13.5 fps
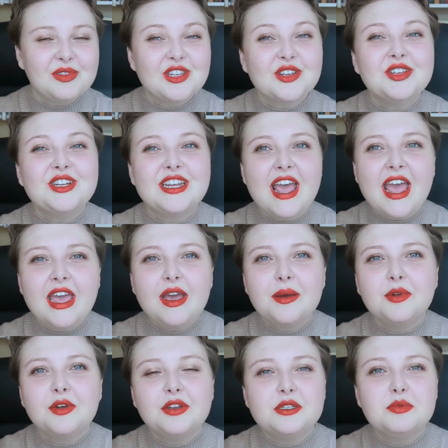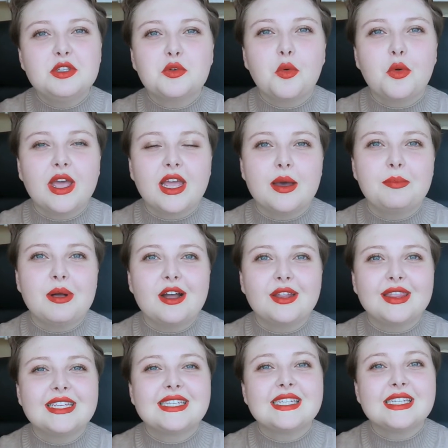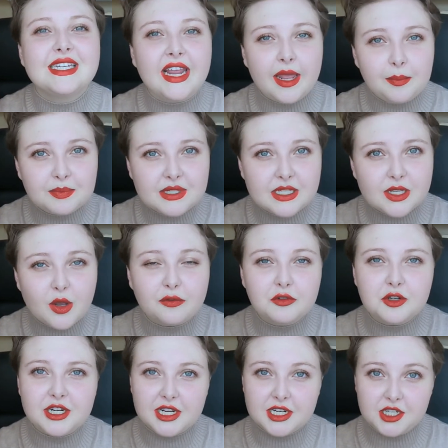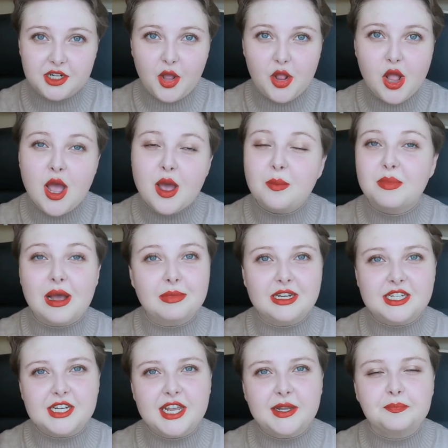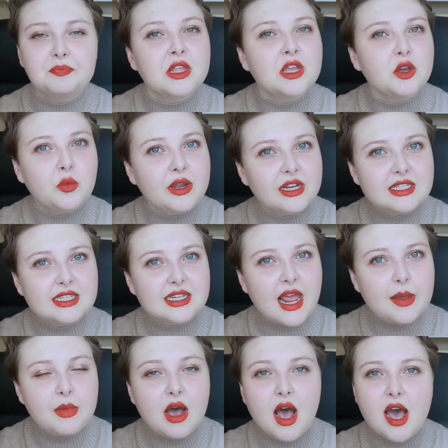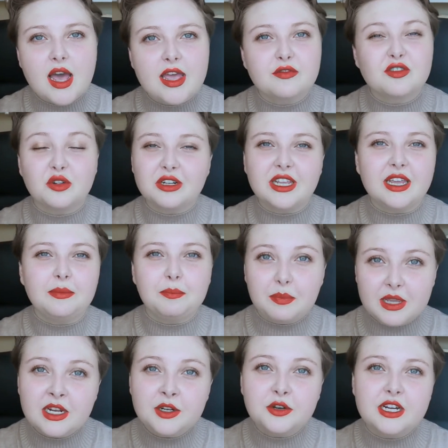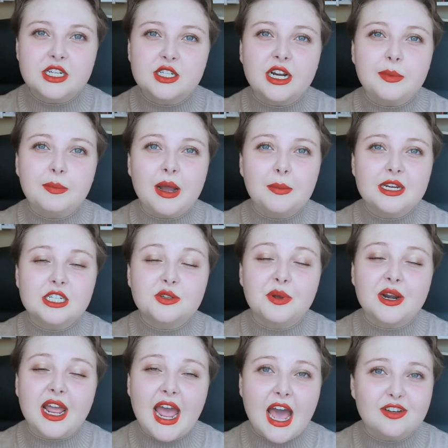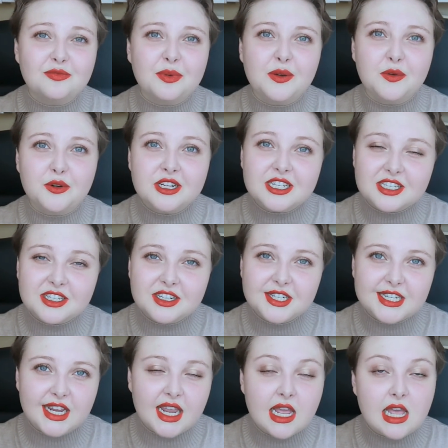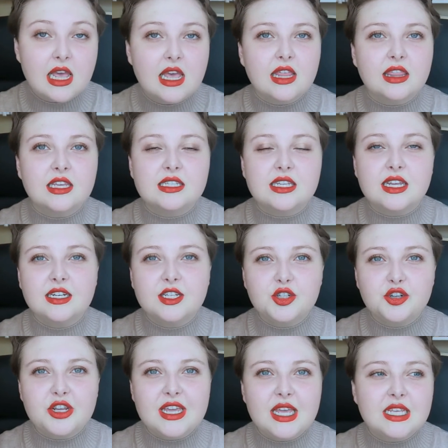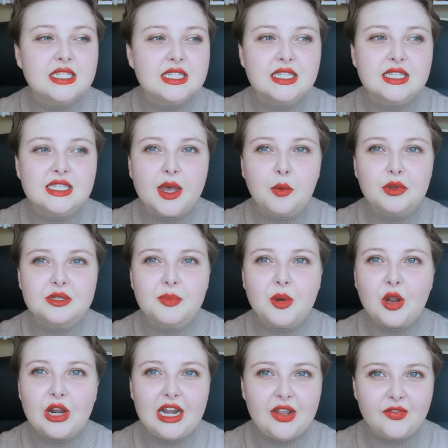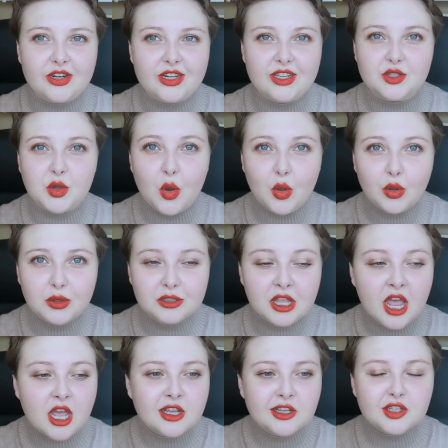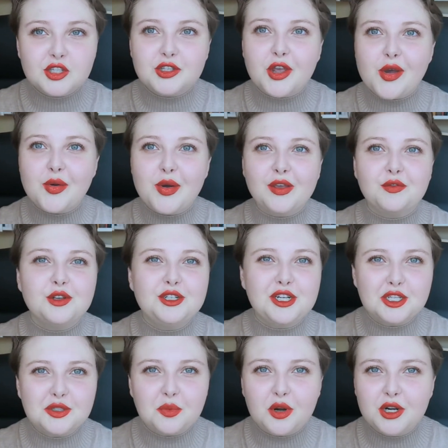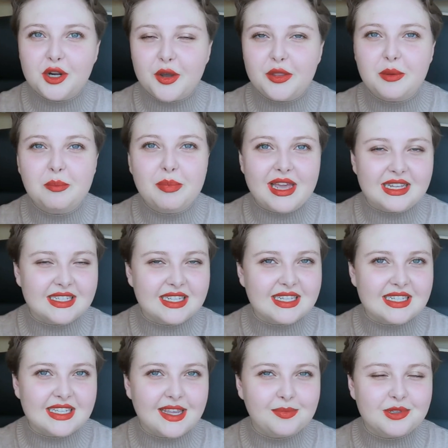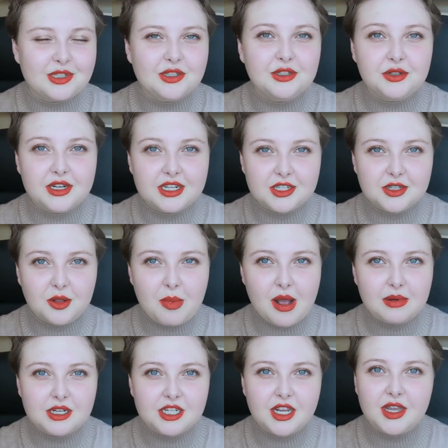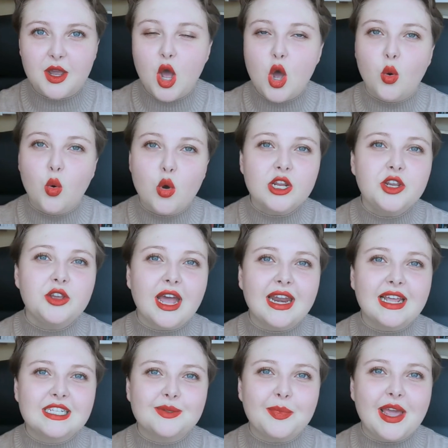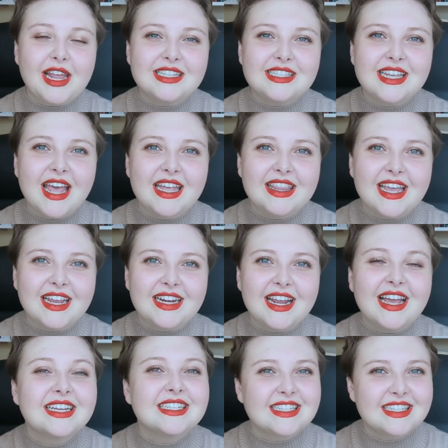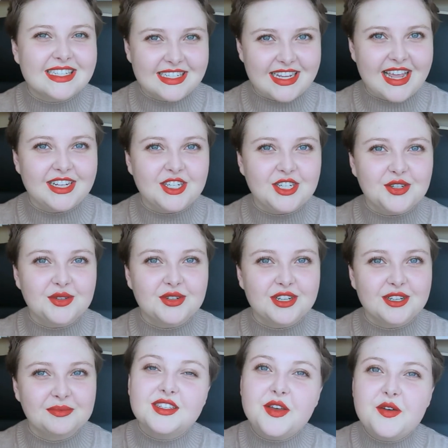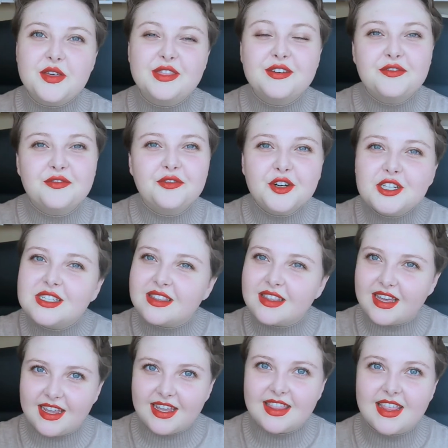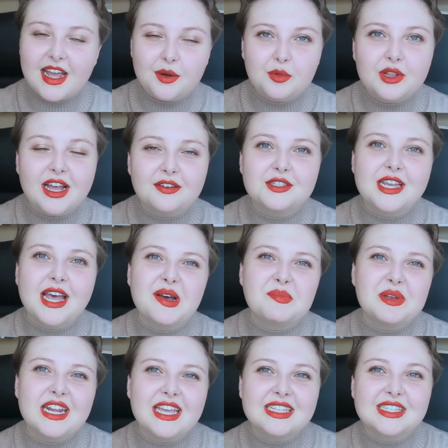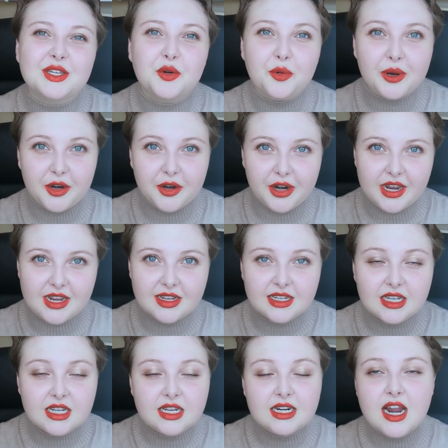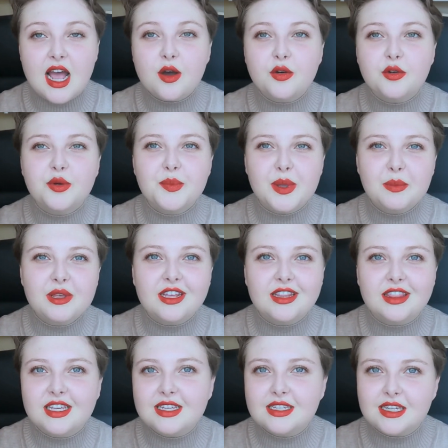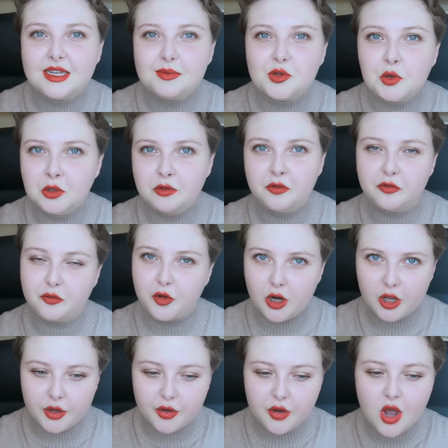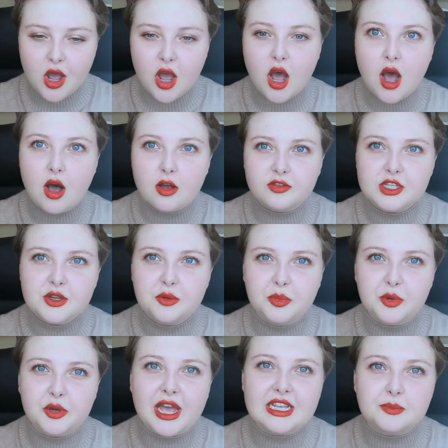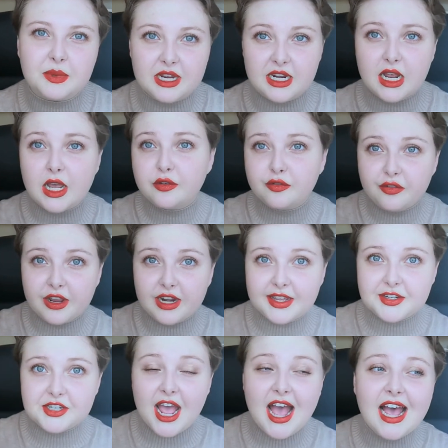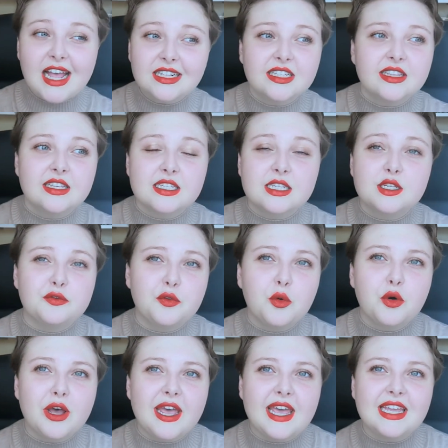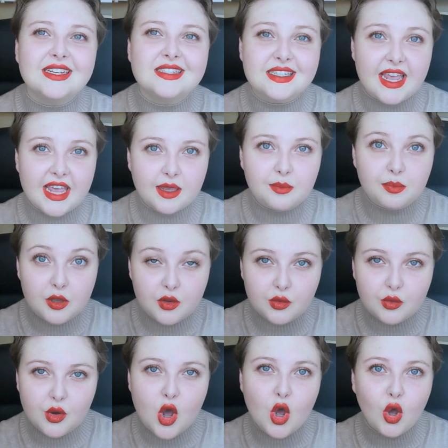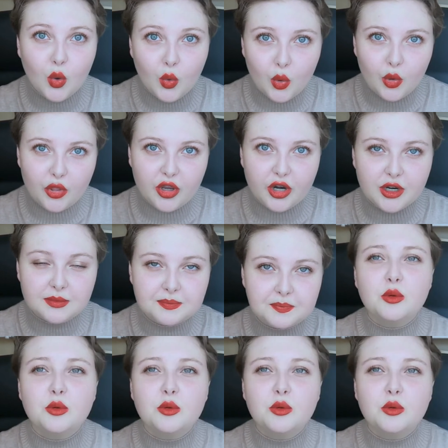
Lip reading: So today I'm going to be talking about the steps of traditional publishing. Quick disclaimer, I have not yet been traditionally published, but I have been researching this industry since I was about 11 years old. So if you just want to know the basic steps to traditional publishing, what you can expect, then stay tuned. So the first thing that will have to happen is querying. Now remember that these steps all follow after your book has been finished, and this is for a debut author.